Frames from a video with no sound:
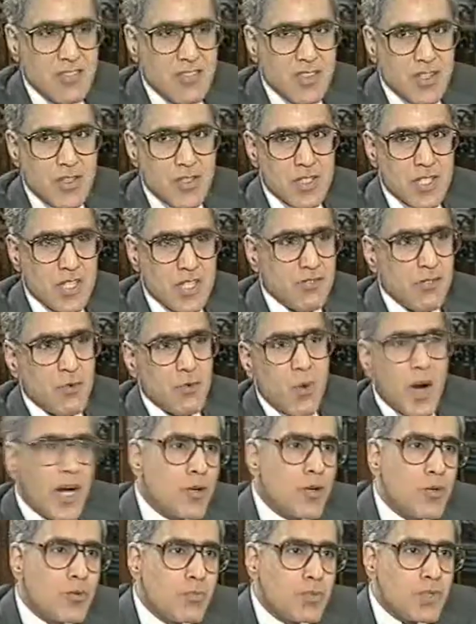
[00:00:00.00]
leaving yourself
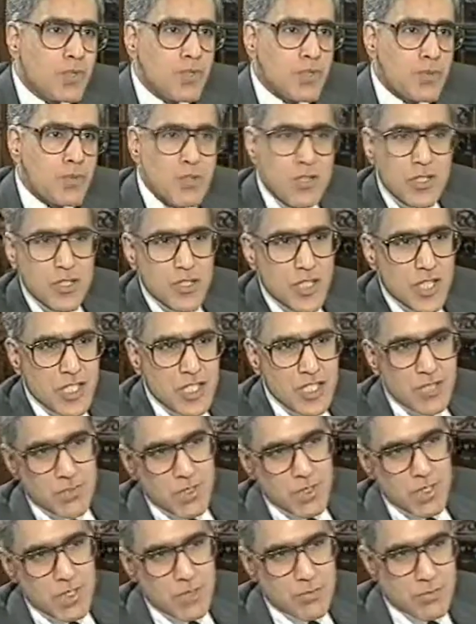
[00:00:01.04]
wide open to
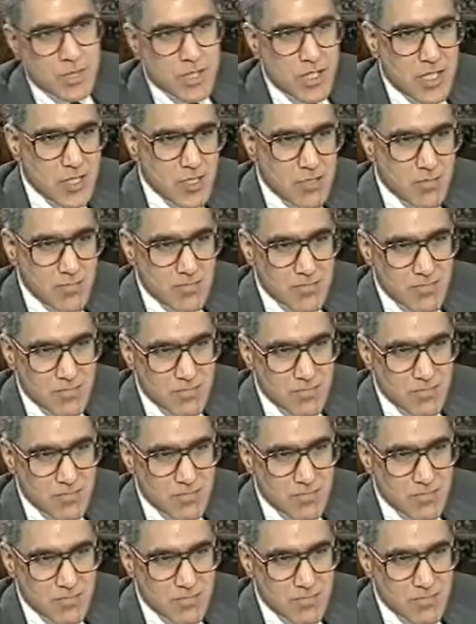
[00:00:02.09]
suggestive interpretation?